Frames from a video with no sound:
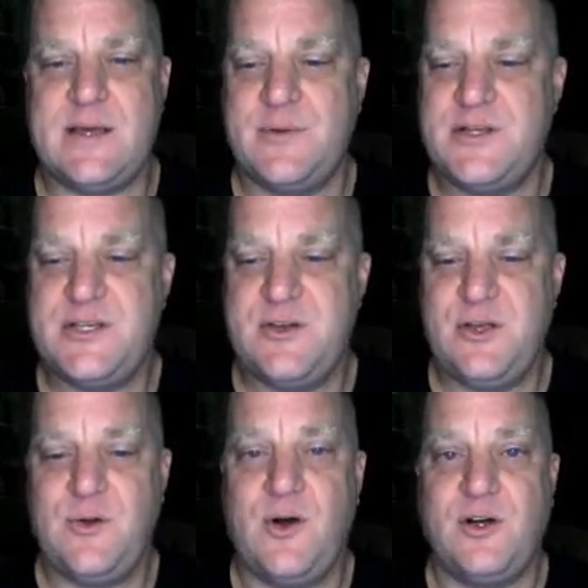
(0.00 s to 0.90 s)
I'm going to show
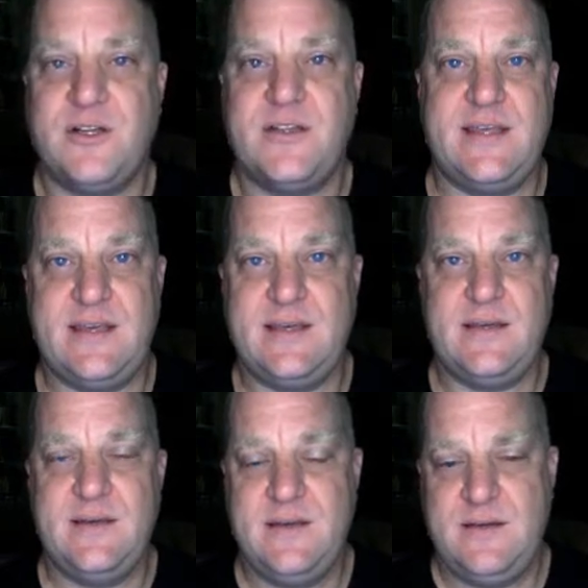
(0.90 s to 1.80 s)
you on
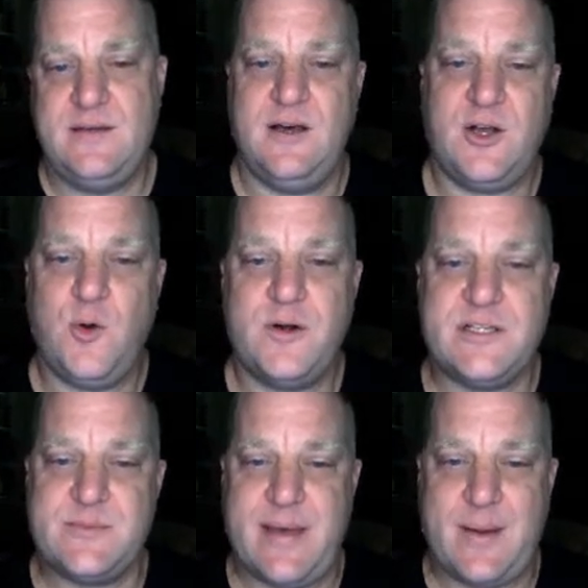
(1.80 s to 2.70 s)
the
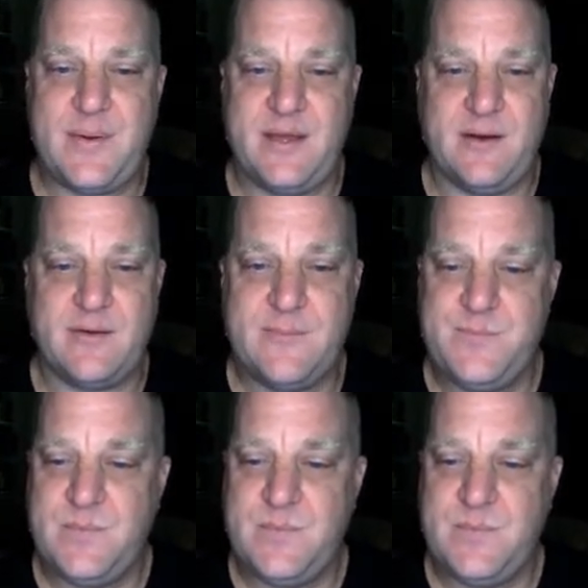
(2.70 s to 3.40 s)
accordance map here.